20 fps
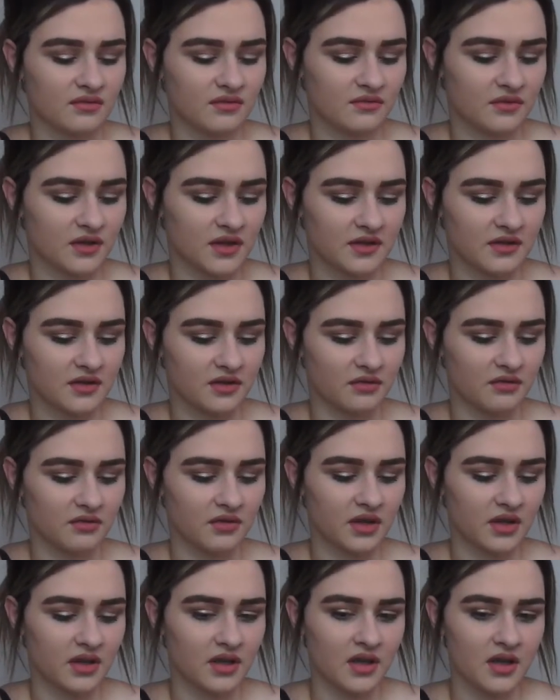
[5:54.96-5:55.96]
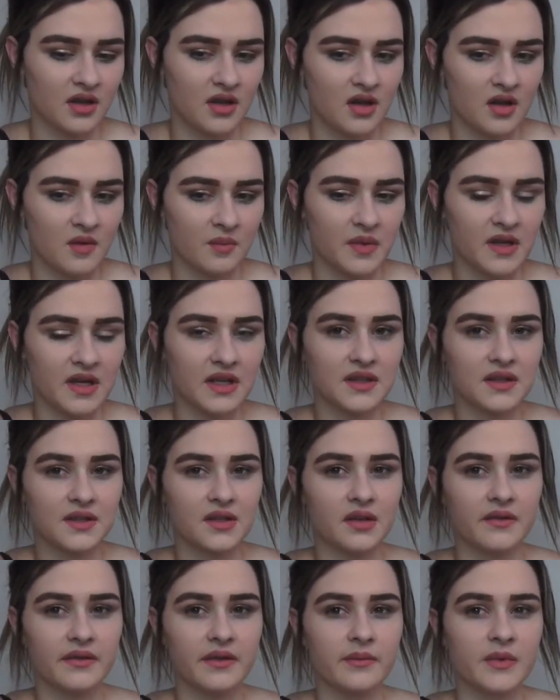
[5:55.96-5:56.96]
what it's called. But I just
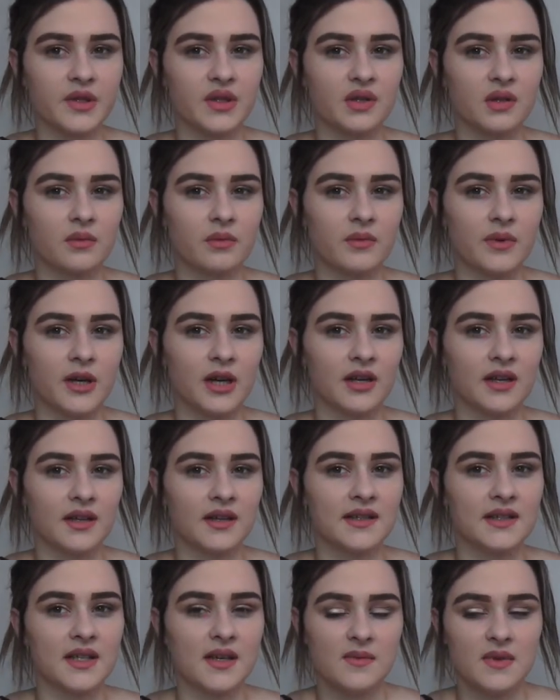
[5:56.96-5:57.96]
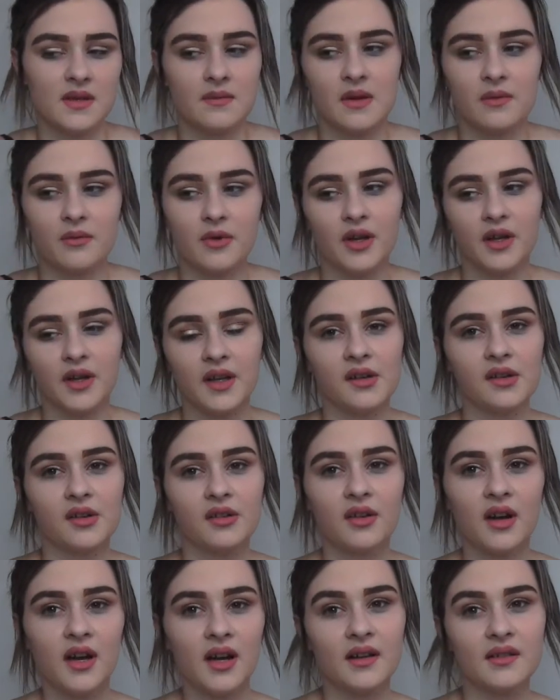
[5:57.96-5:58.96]
got it from the supermarket. It seems to be working
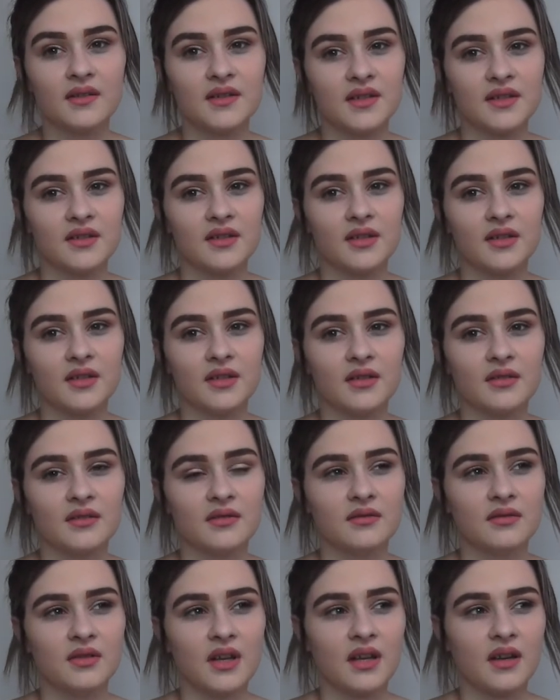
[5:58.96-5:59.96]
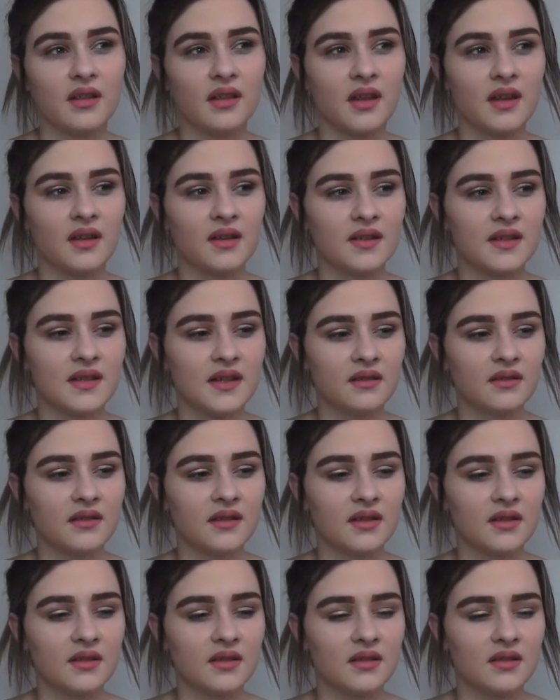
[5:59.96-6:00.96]
alright. So, and I think it's like
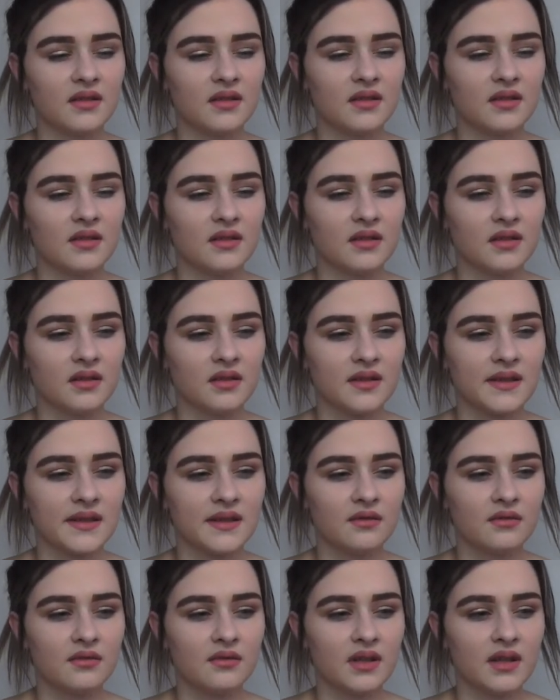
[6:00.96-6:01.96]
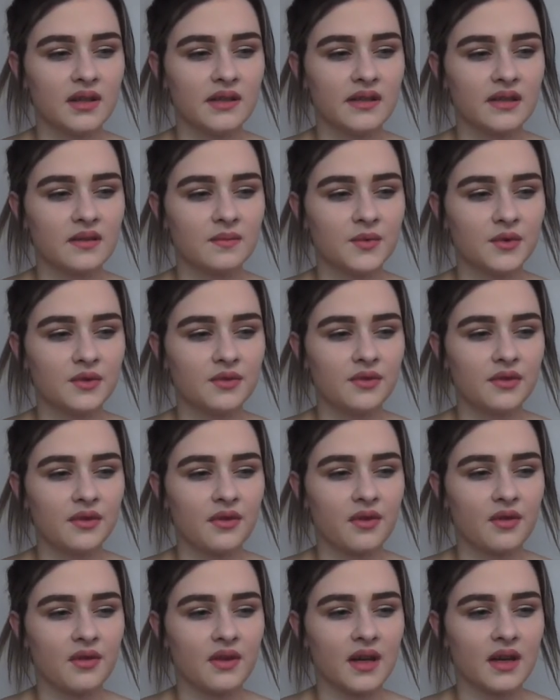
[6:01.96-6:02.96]
the silky
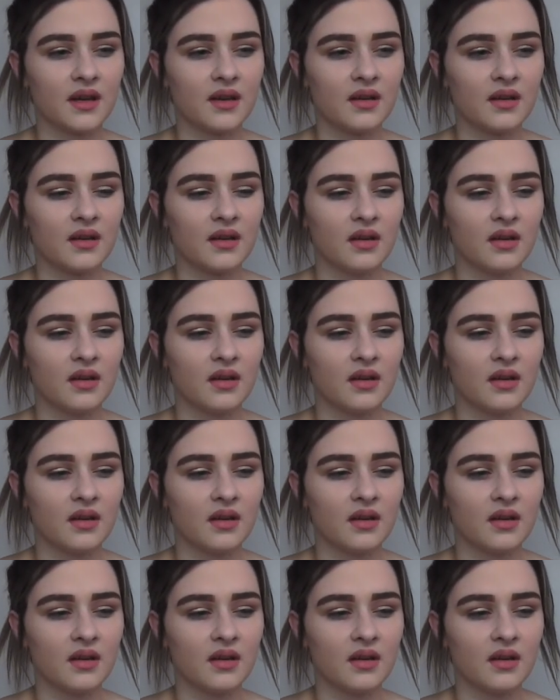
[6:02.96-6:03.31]
smooth or like